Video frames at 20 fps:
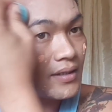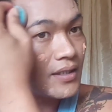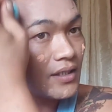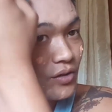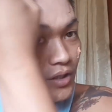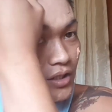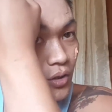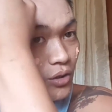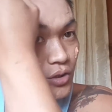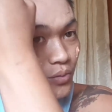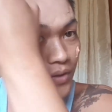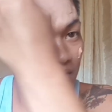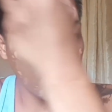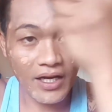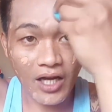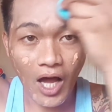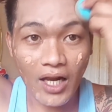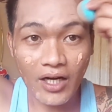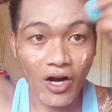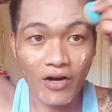So it goes with
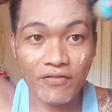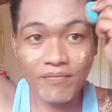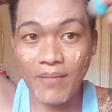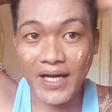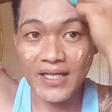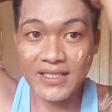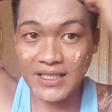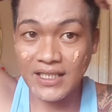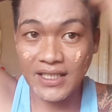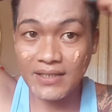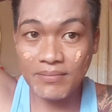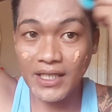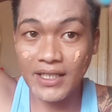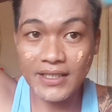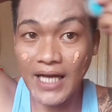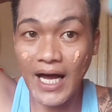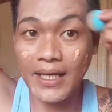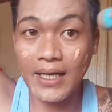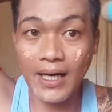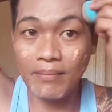the color of my skin because
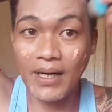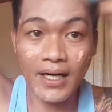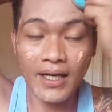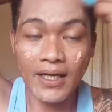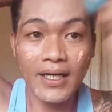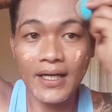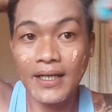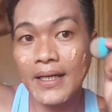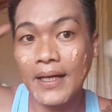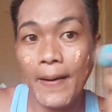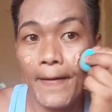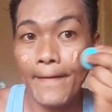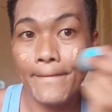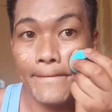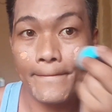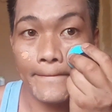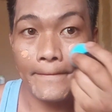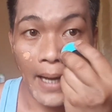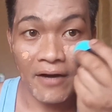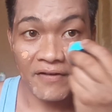I am
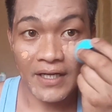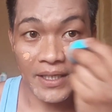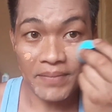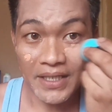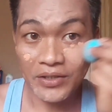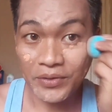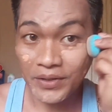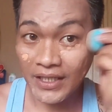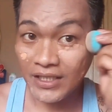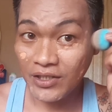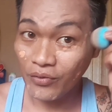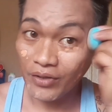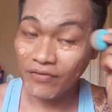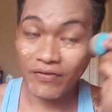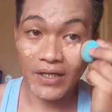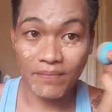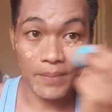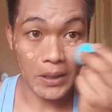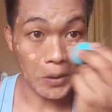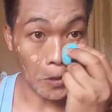a Filipino, and you know what
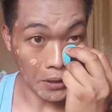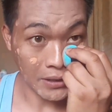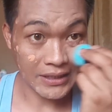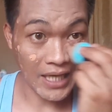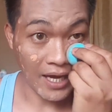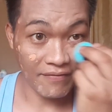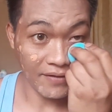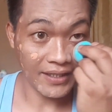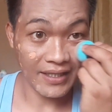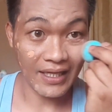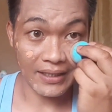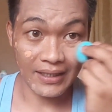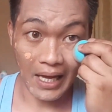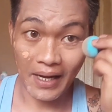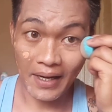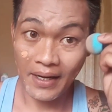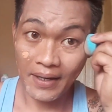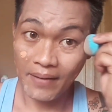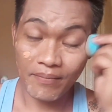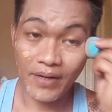Filipino is having that
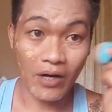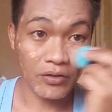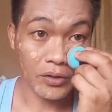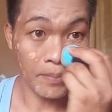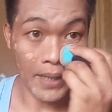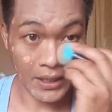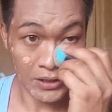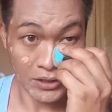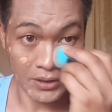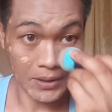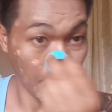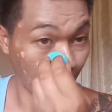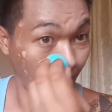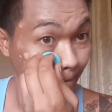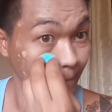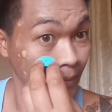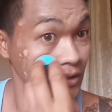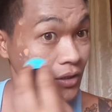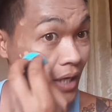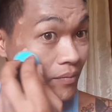brown complexion.
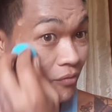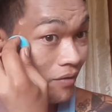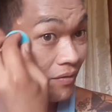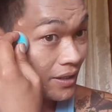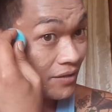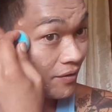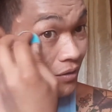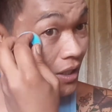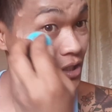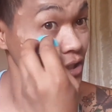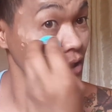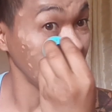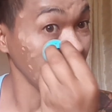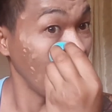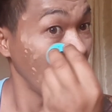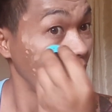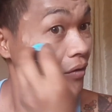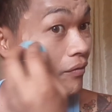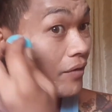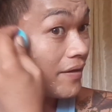So I'm wearing the foundation
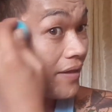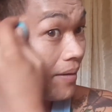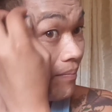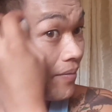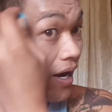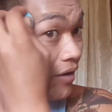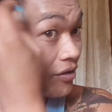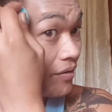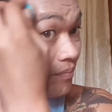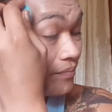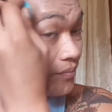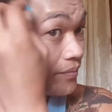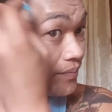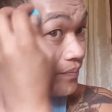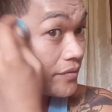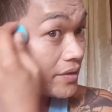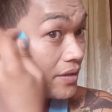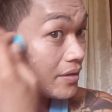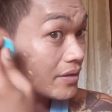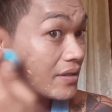with a brown
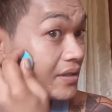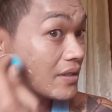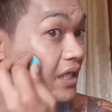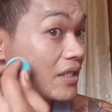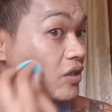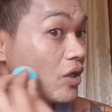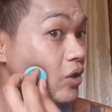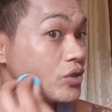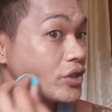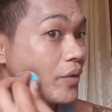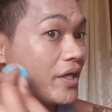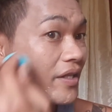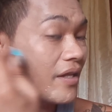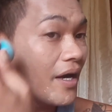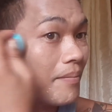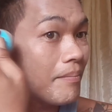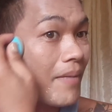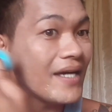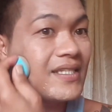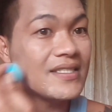that goes with
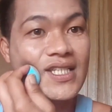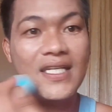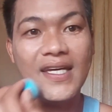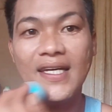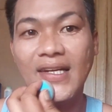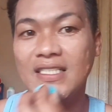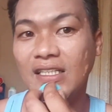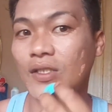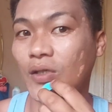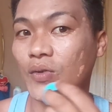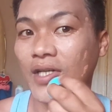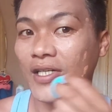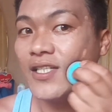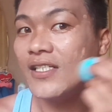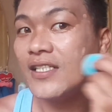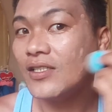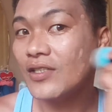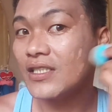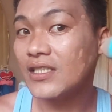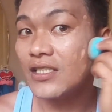my skin. So
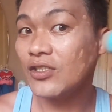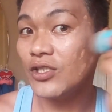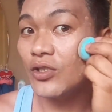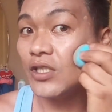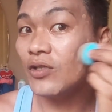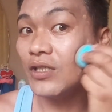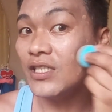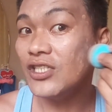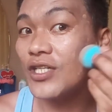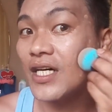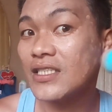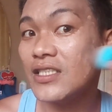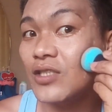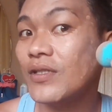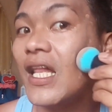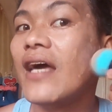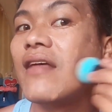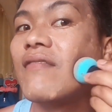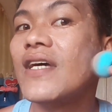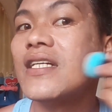you can only just do it
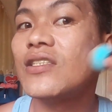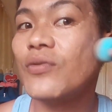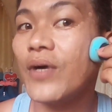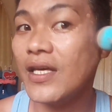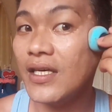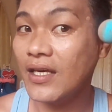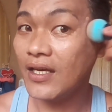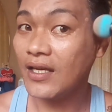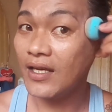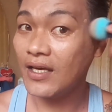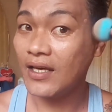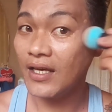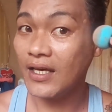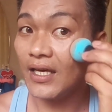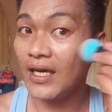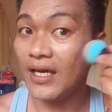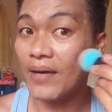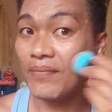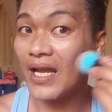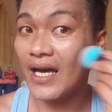like this way
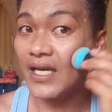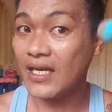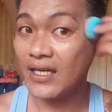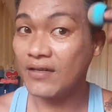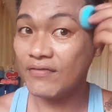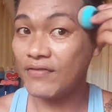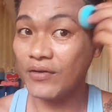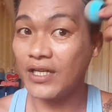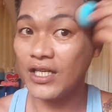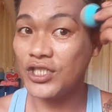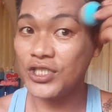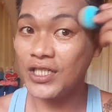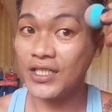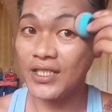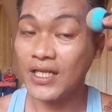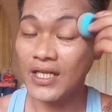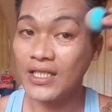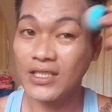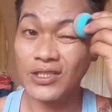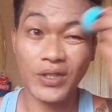and applying foundation.
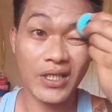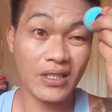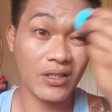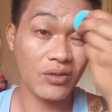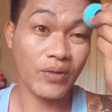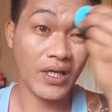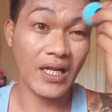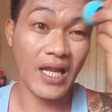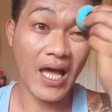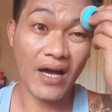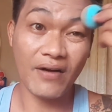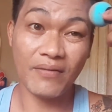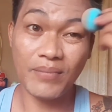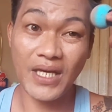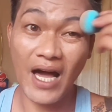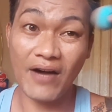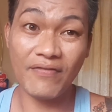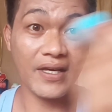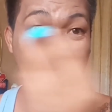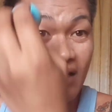So it will be
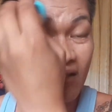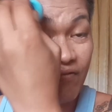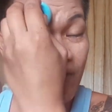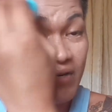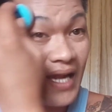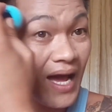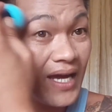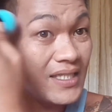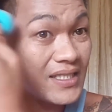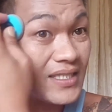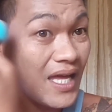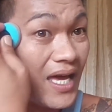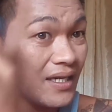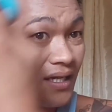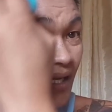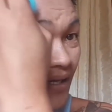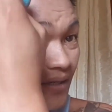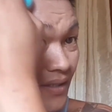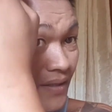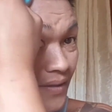having that very nice and